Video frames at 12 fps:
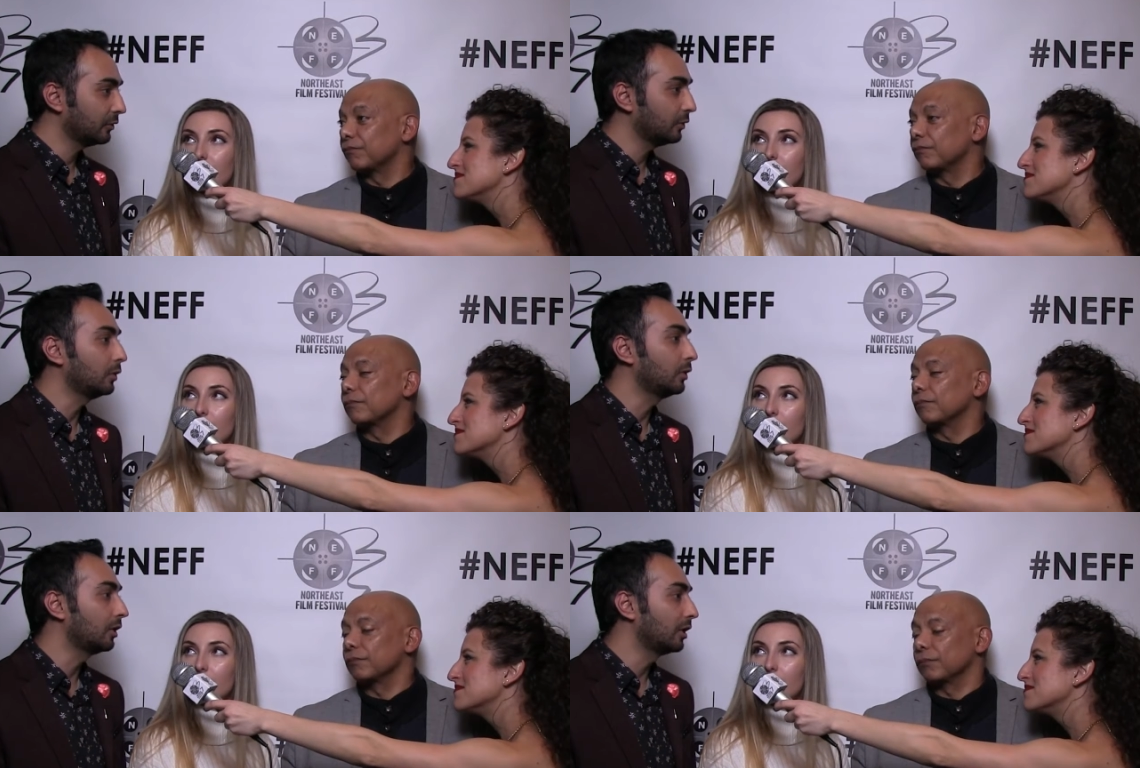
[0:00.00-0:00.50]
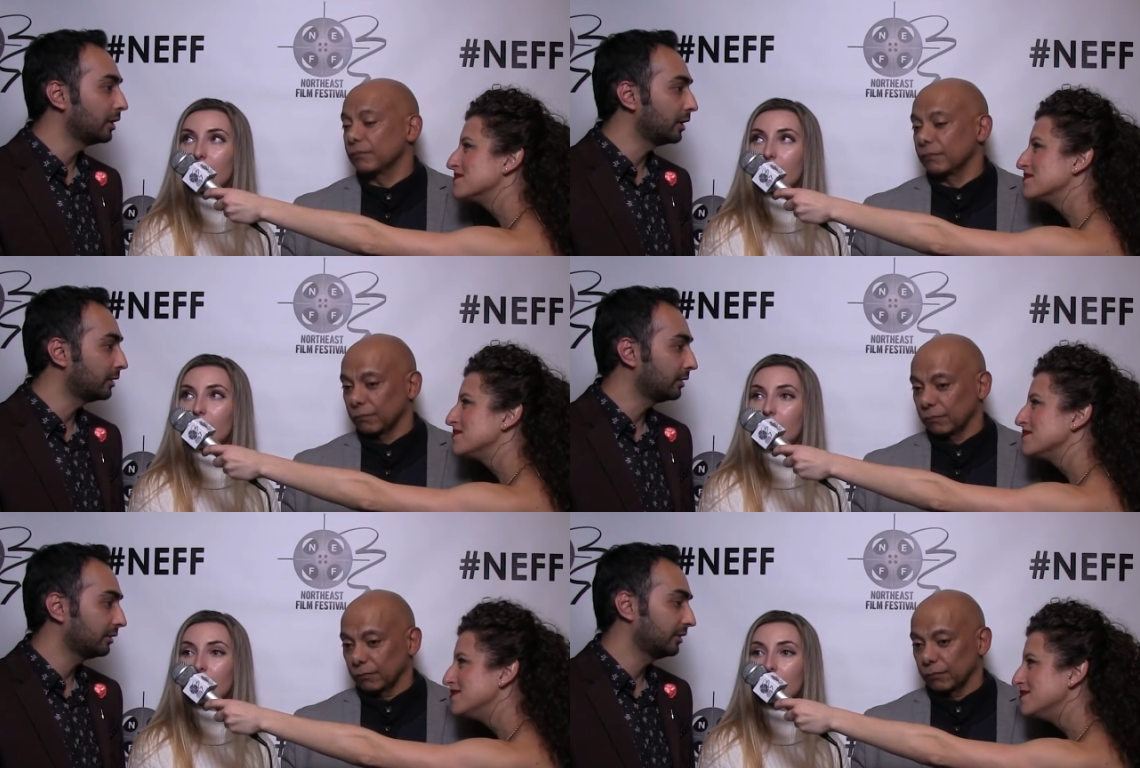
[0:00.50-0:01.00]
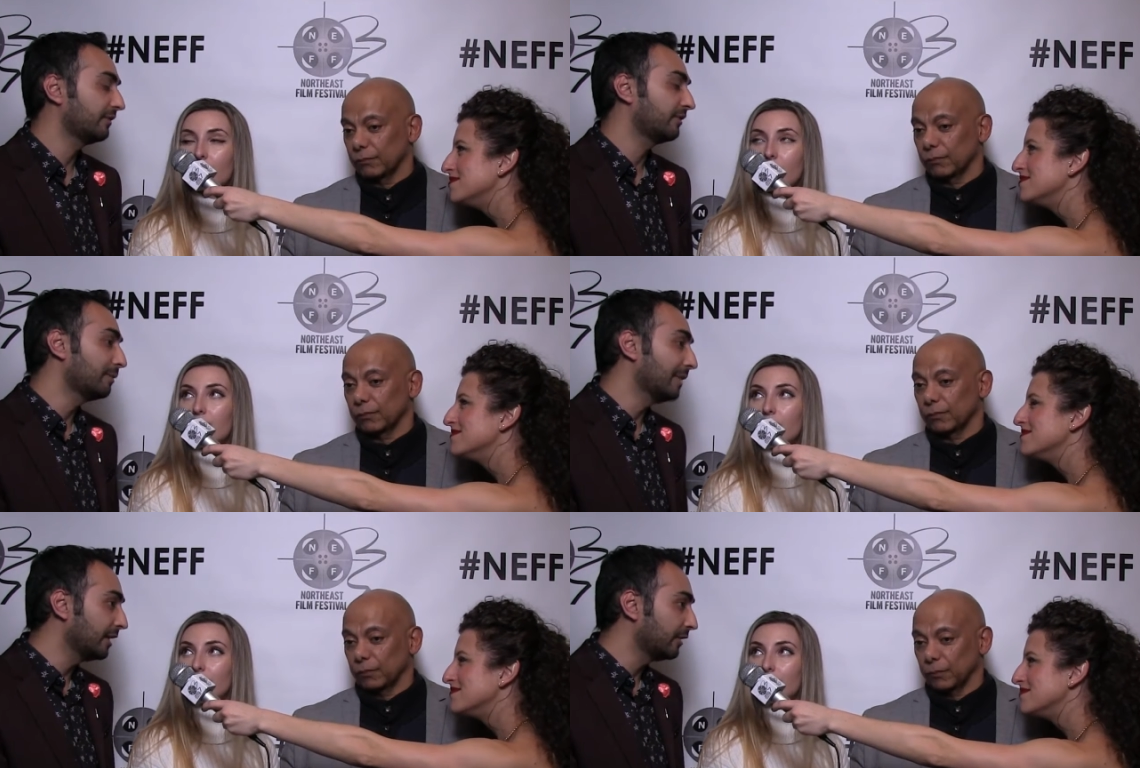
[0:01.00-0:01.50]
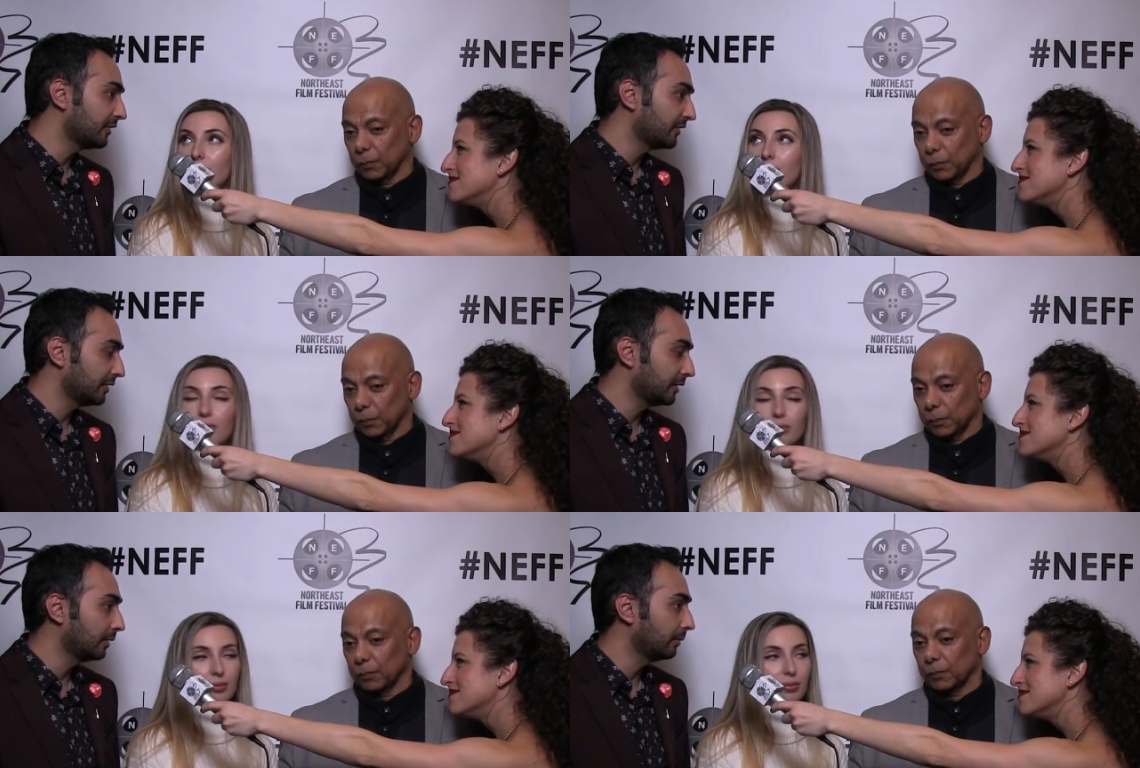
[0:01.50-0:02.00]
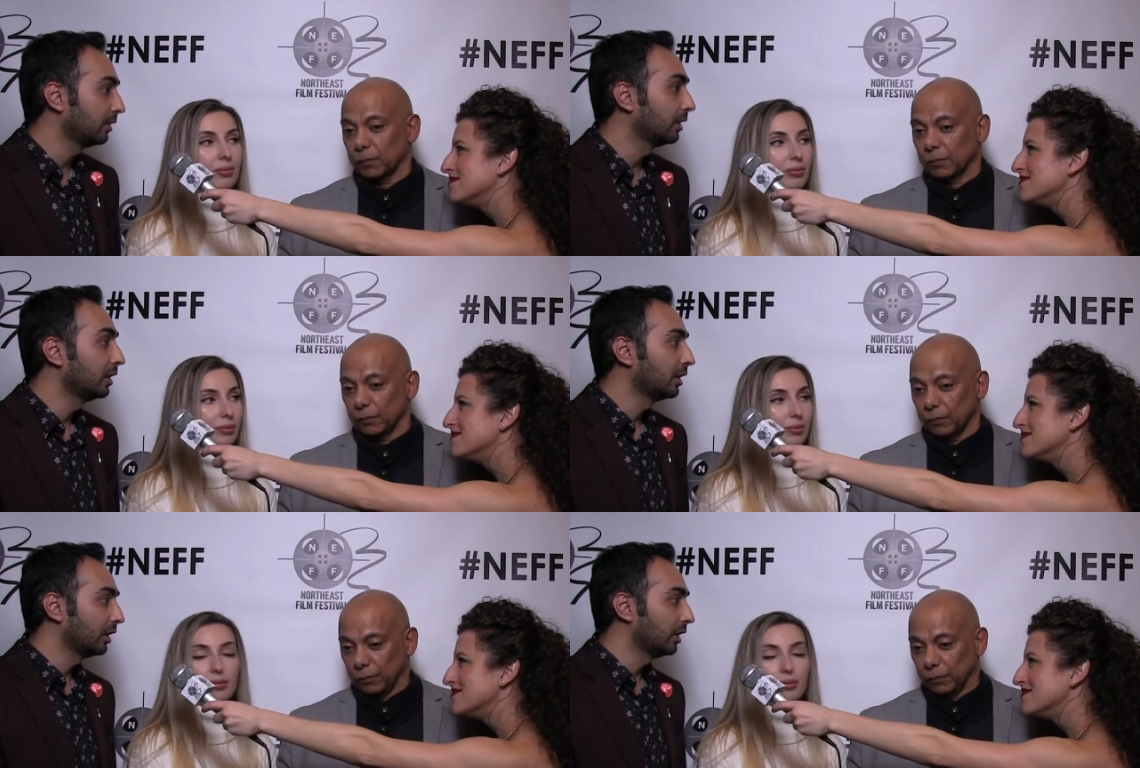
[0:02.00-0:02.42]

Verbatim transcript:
Speaker 1: so you could learn different mannerism,